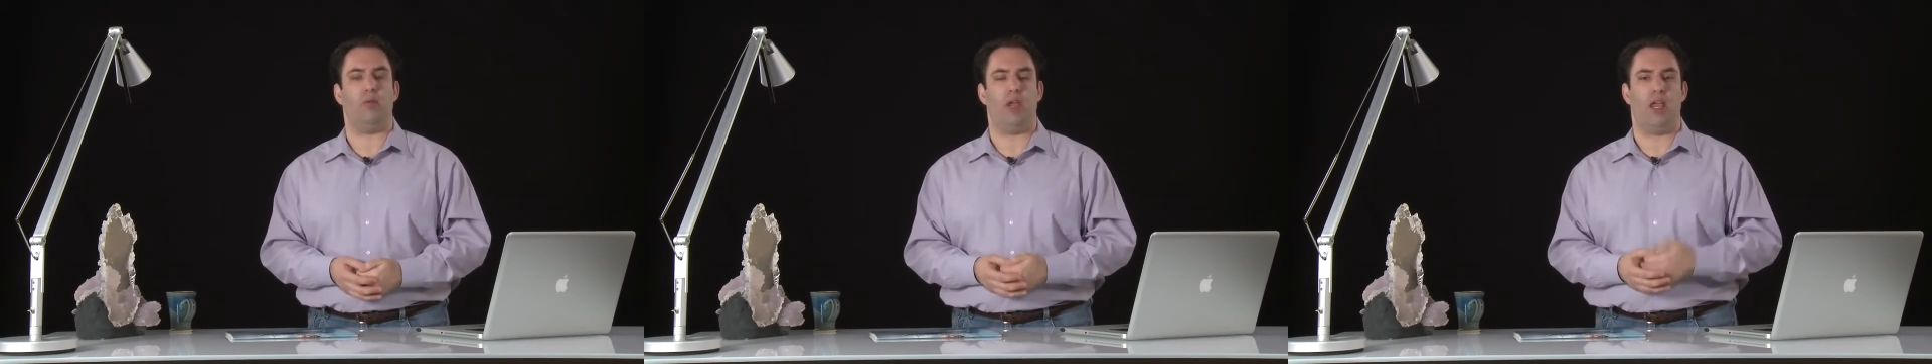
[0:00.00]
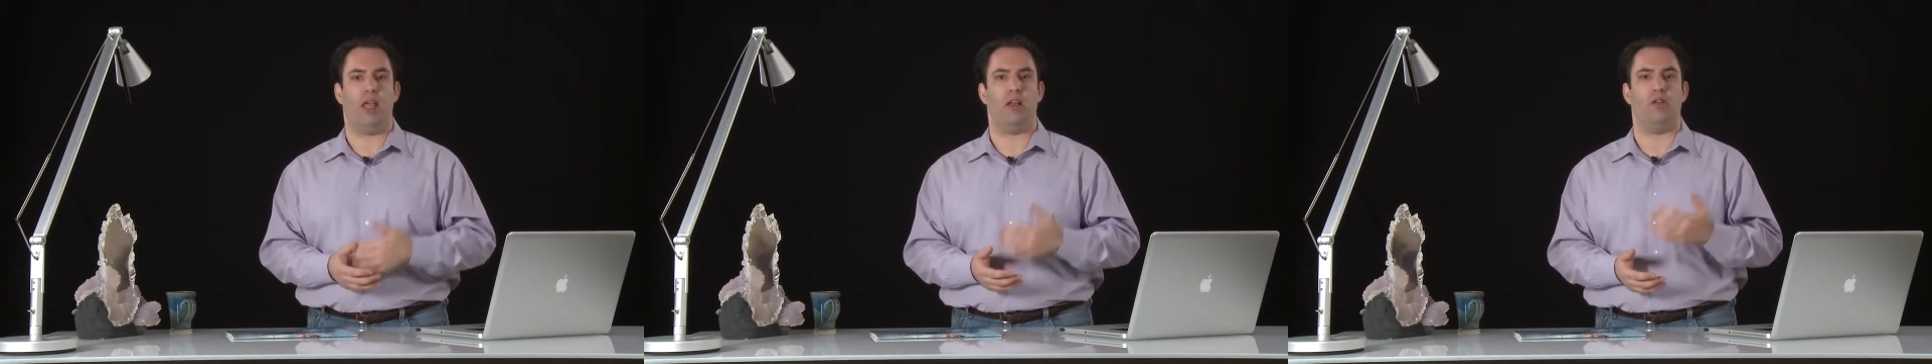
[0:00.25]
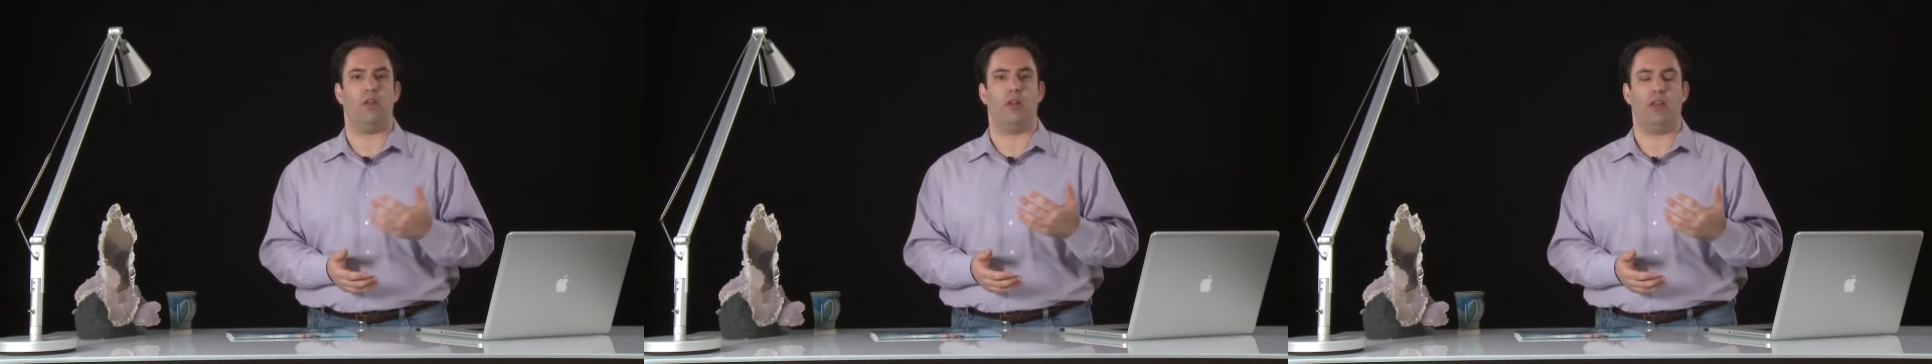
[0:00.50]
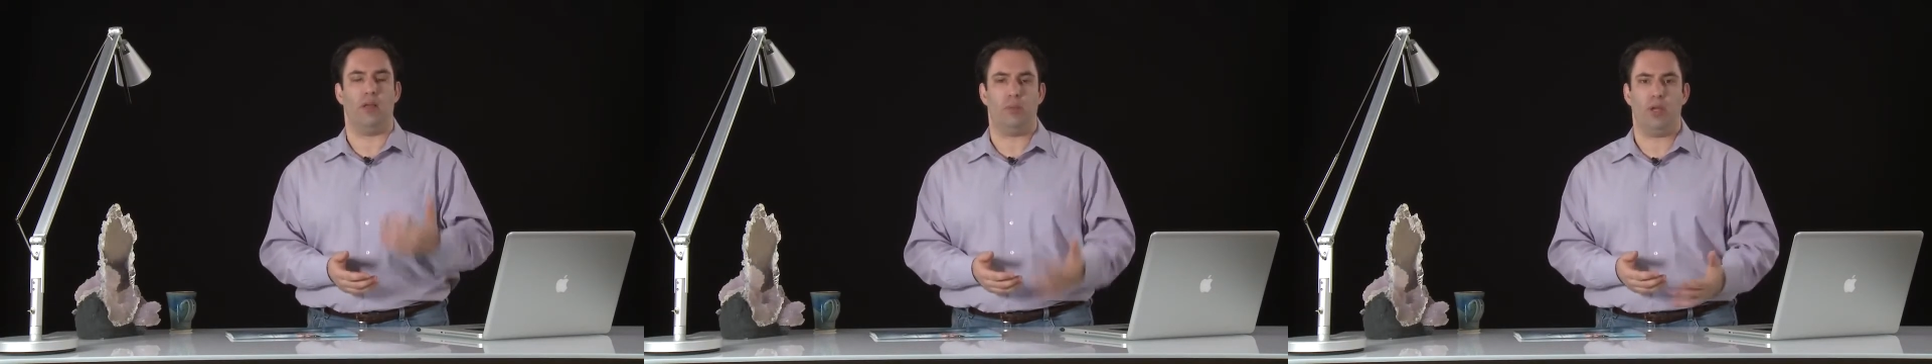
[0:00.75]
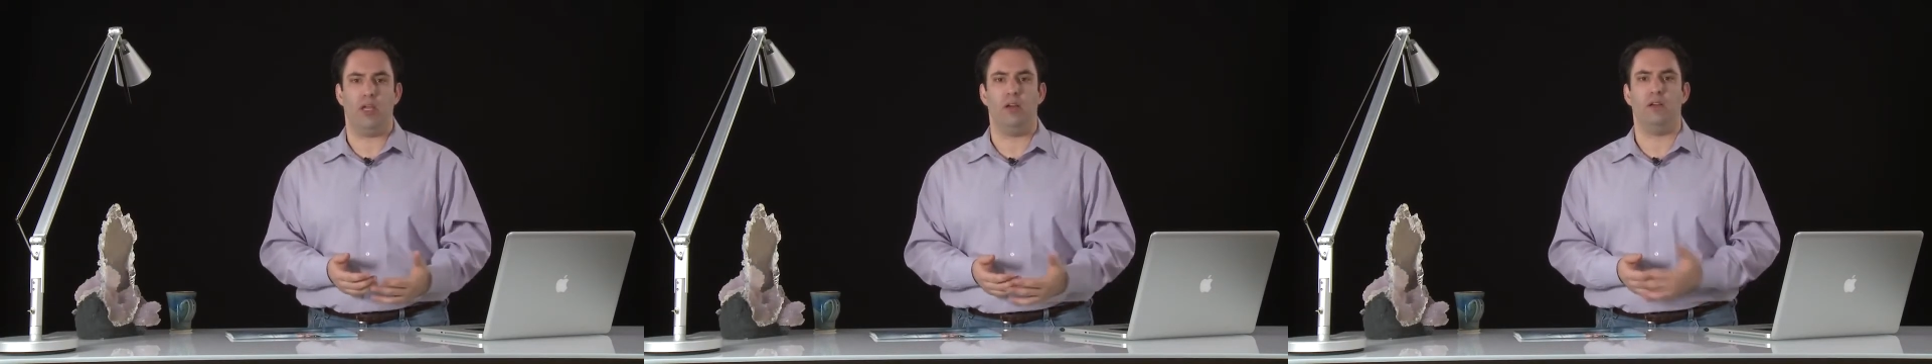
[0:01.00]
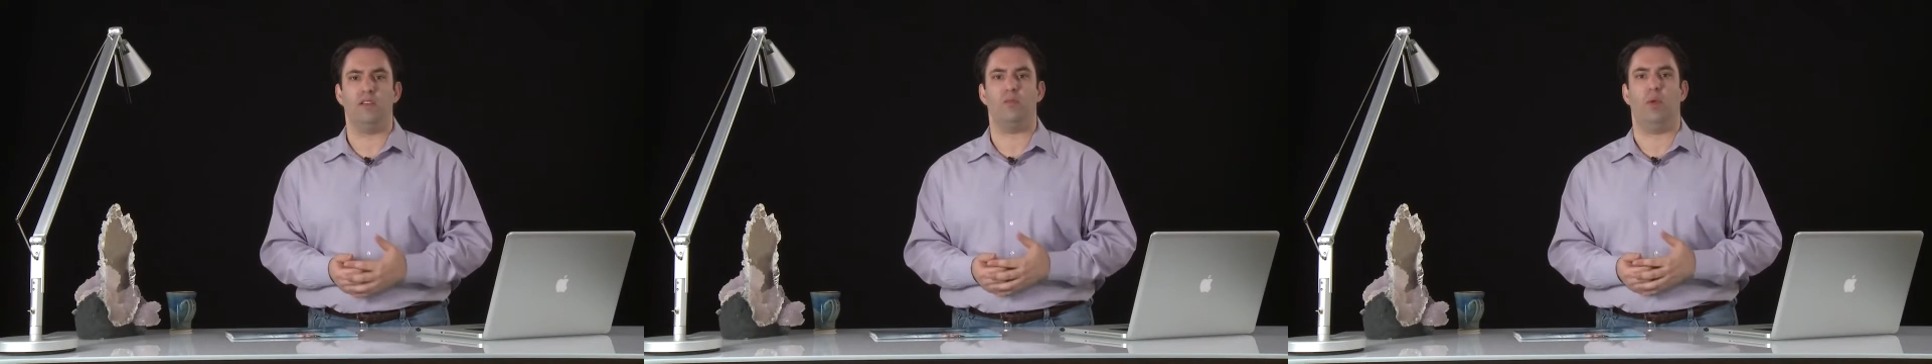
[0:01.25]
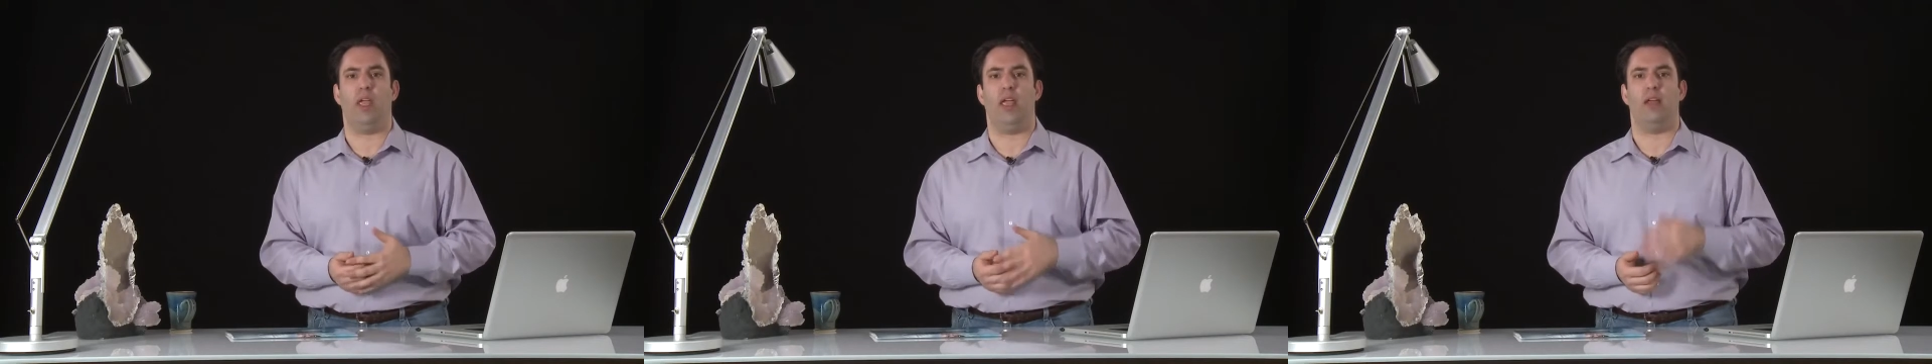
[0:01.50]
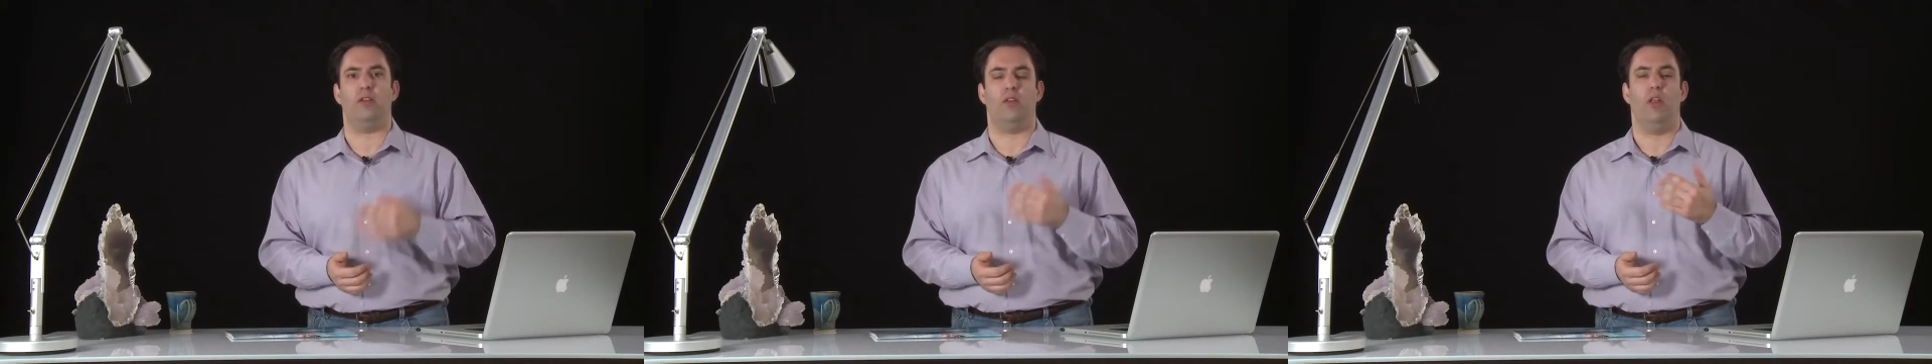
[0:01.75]
We handle the appeals. We
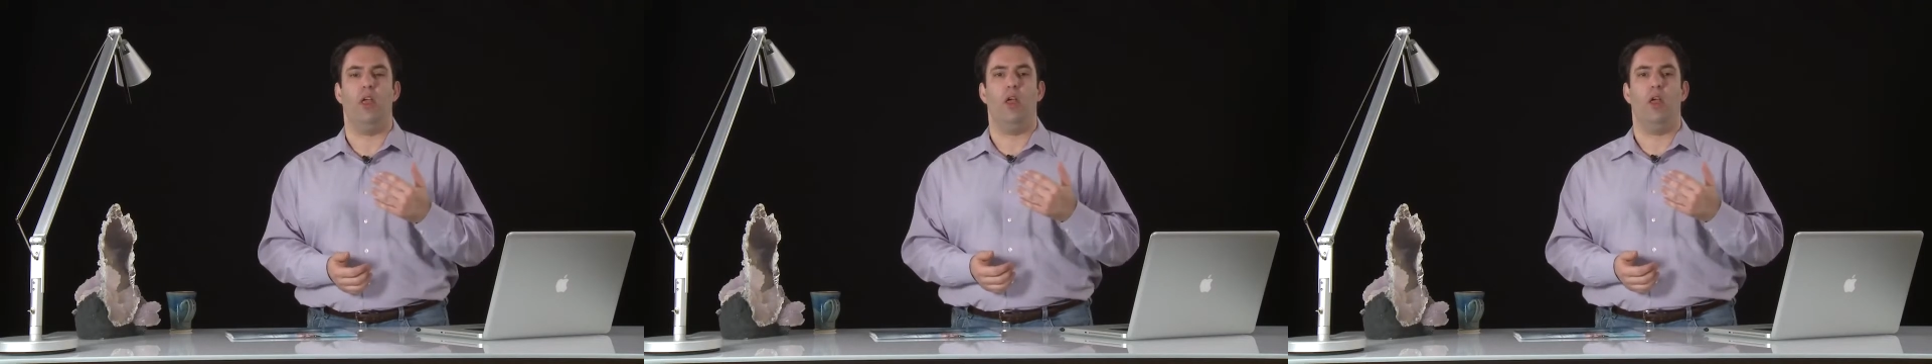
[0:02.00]
handle